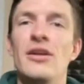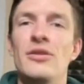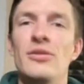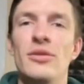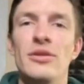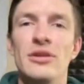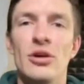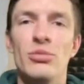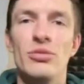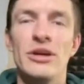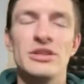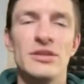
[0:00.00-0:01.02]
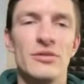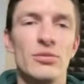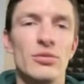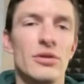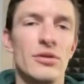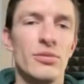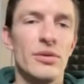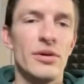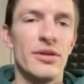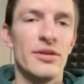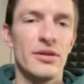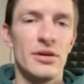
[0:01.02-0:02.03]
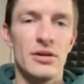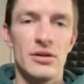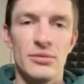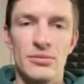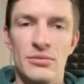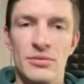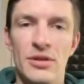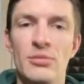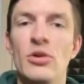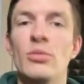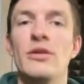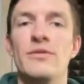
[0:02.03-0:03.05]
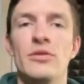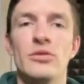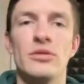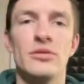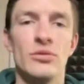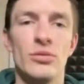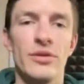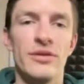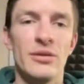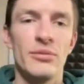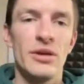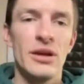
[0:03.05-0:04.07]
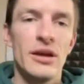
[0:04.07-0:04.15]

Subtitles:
do the operations work with their mobile phone with them.